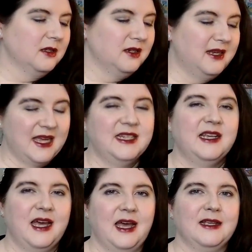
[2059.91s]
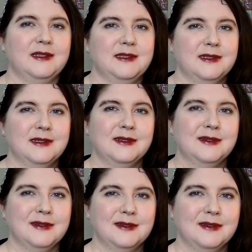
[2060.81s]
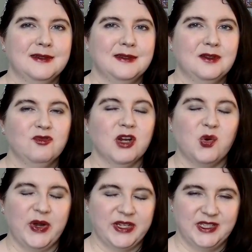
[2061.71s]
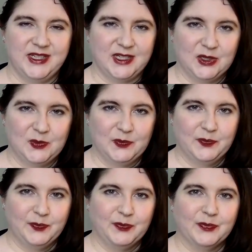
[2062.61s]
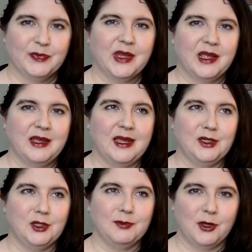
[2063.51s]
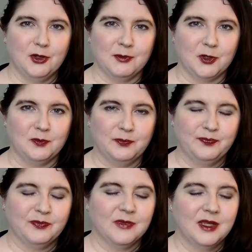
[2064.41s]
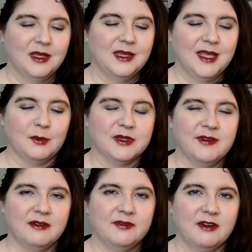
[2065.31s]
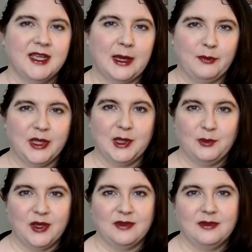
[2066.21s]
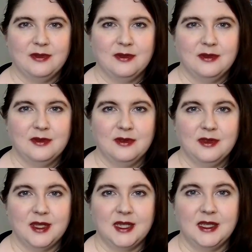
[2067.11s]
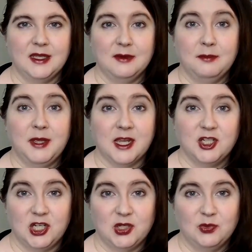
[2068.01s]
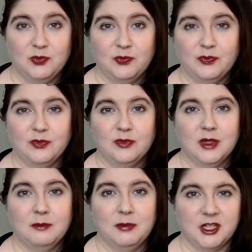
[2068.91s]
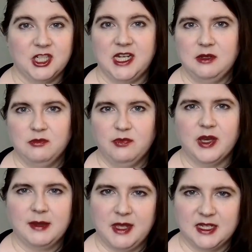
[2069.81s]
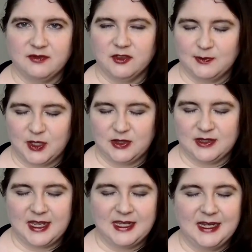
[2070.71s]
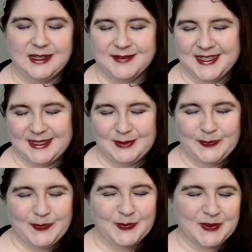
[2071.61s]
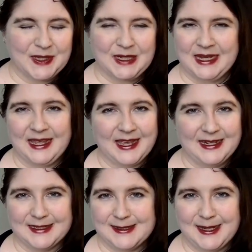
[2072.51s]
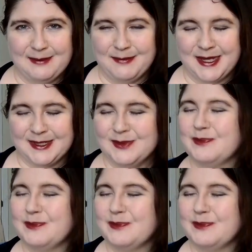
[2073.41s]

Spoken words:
Ned has requested a new Pokemon. He was very, very happy with the Pikachu plushie that I made him for his birthday. He loves it. I was cuddling it again last night in bed.